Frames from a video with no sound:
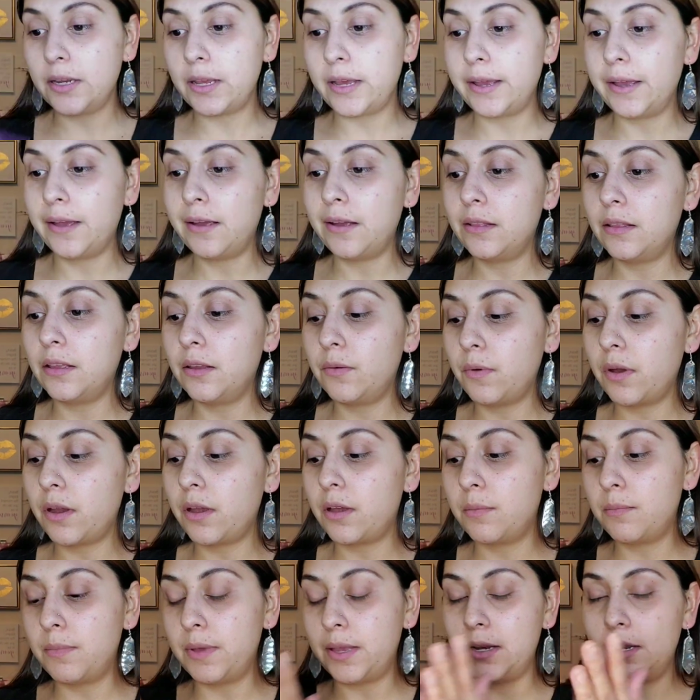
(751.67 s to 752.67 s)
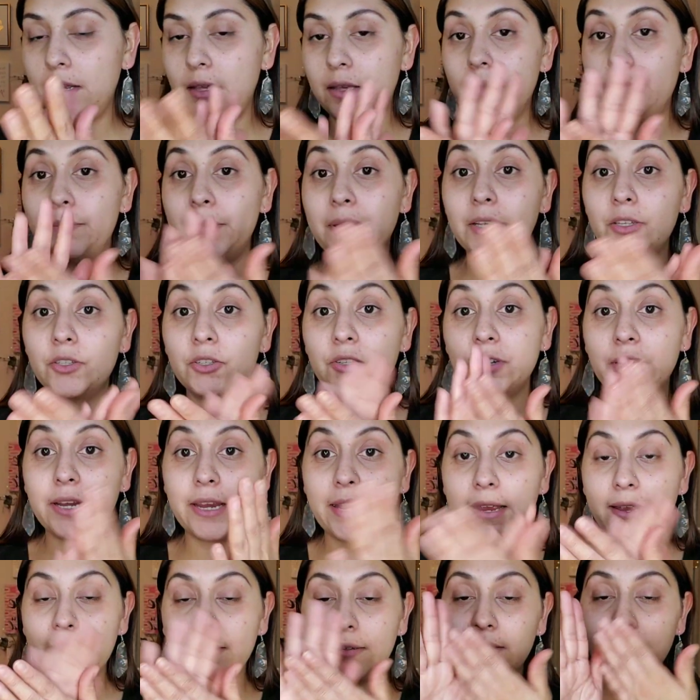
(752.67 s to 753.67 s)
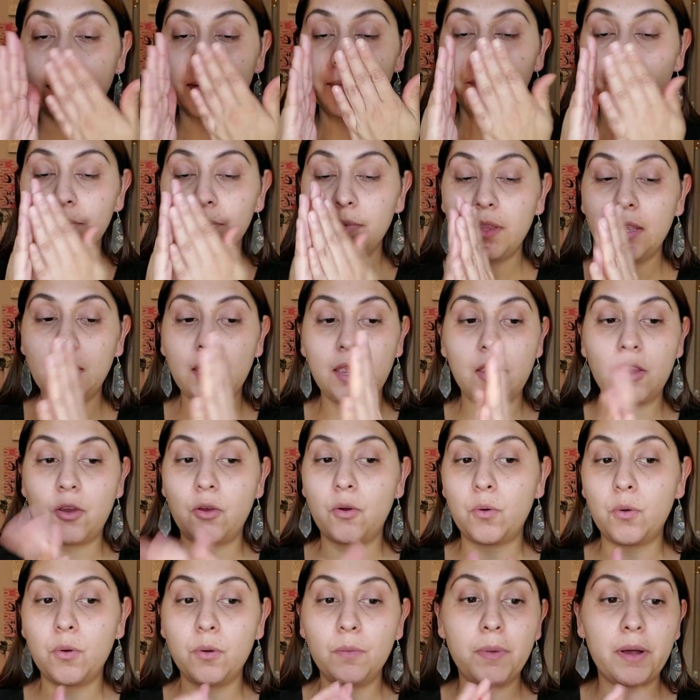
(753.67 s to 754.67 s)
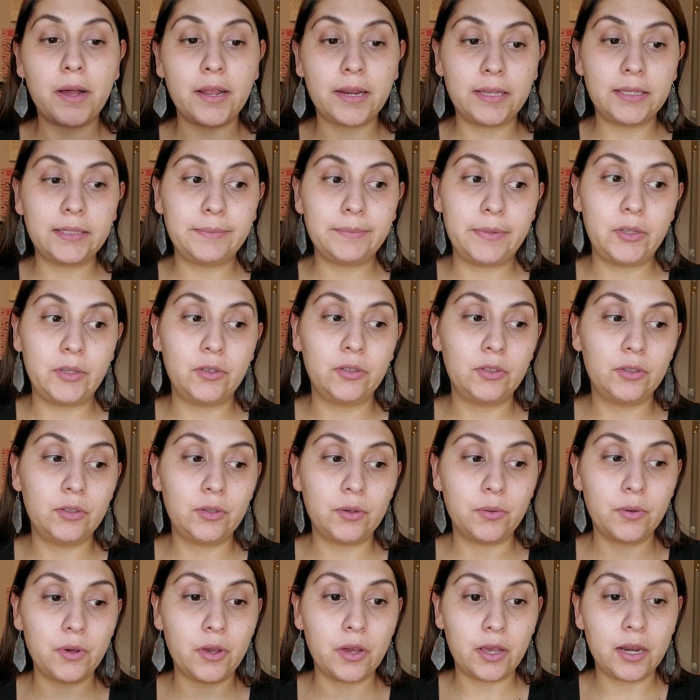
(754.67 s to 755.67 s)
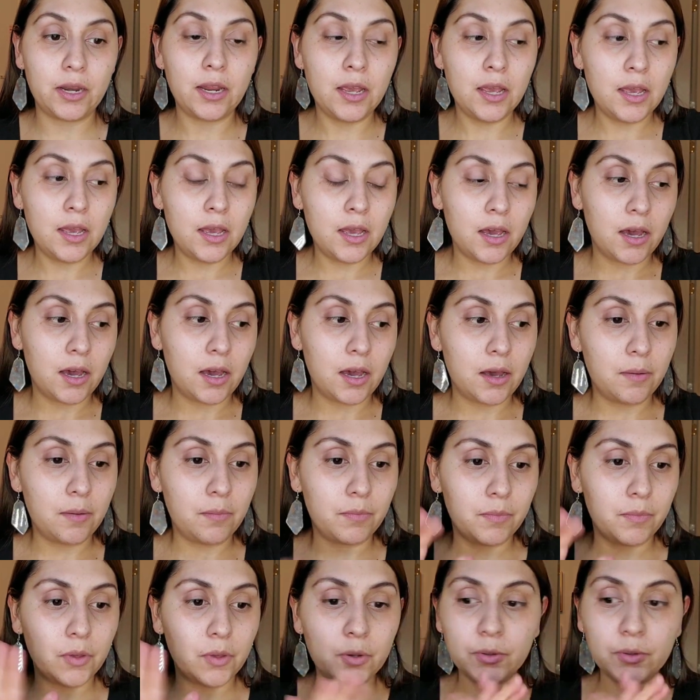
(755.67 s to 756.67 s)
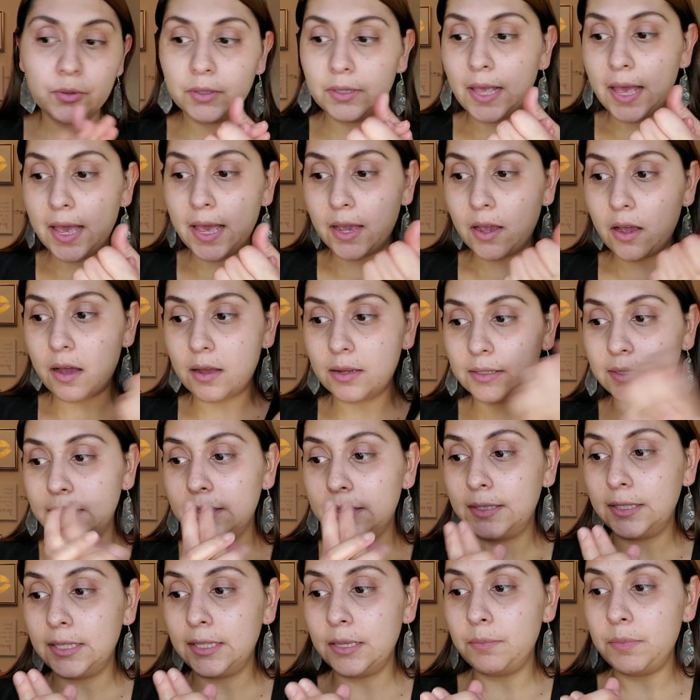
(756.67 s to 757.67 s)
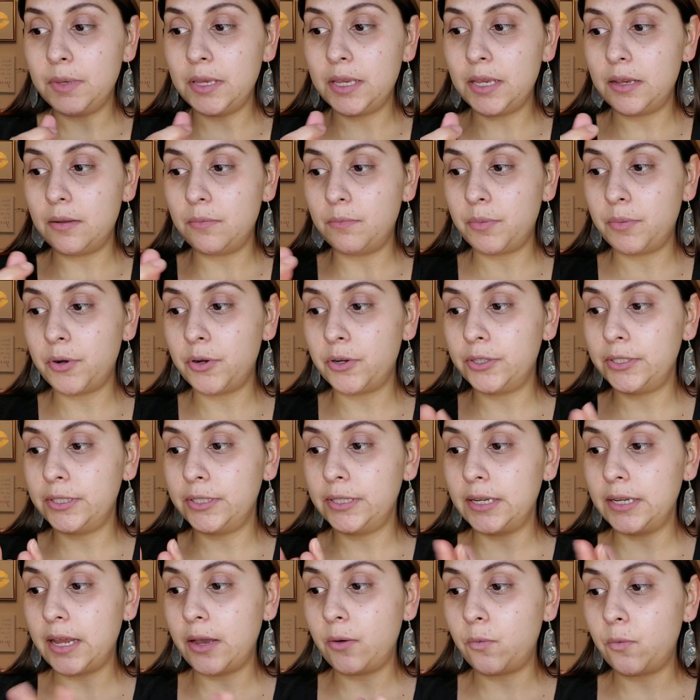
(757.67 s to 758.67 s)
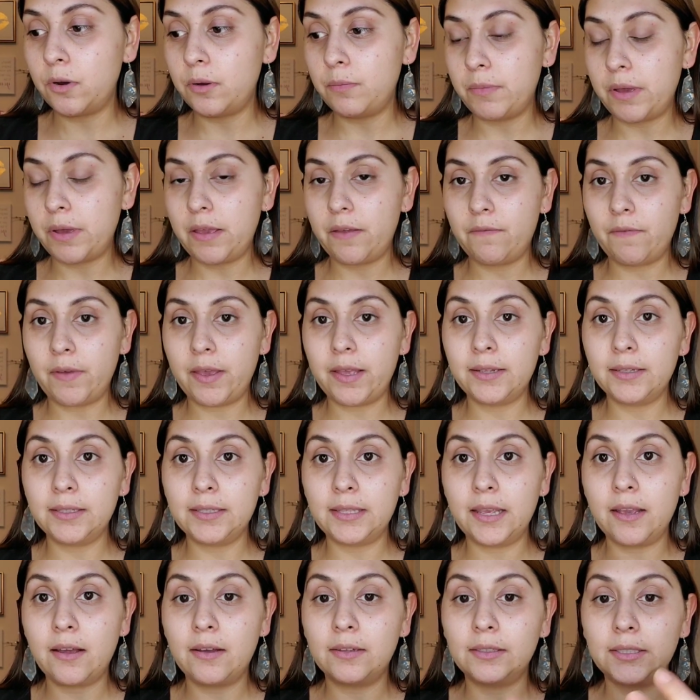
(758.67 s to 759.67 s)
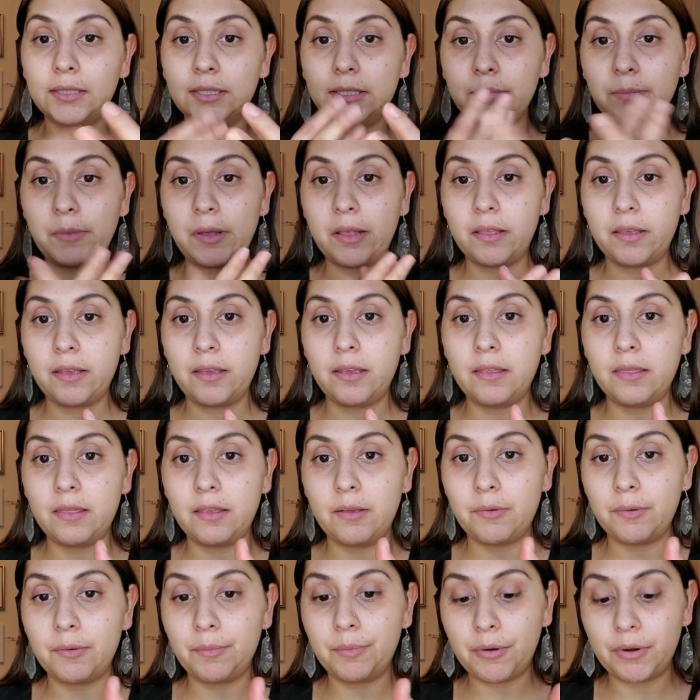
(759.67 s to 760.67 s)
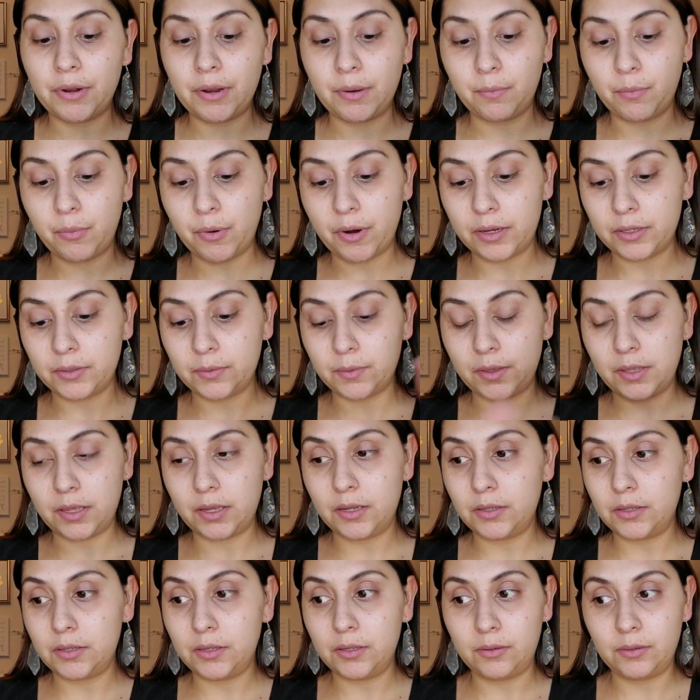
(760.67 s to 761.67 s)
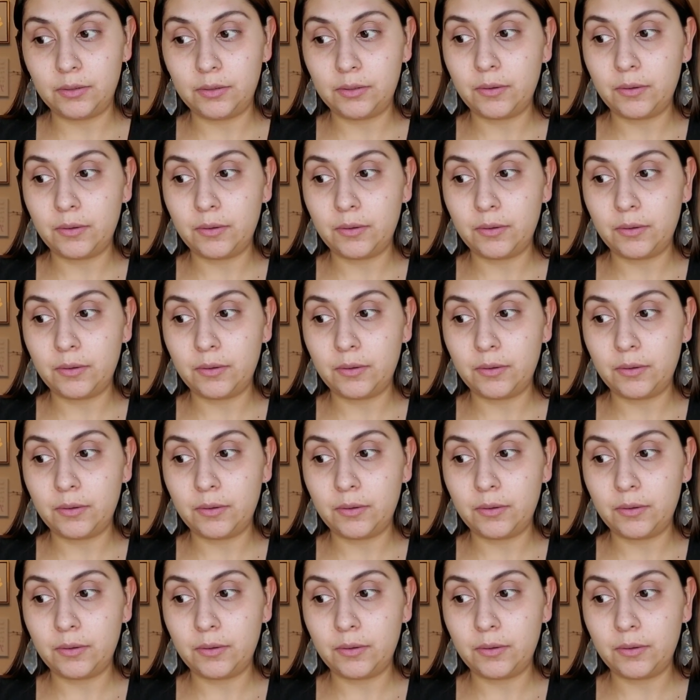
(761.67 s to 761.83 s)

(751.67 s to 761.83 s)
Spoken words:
I highly recommend it. It makes your hands and your whole body smell so good. Those that got to see me in person at one of my events, they got to smell it and they were pretty impressed with it too.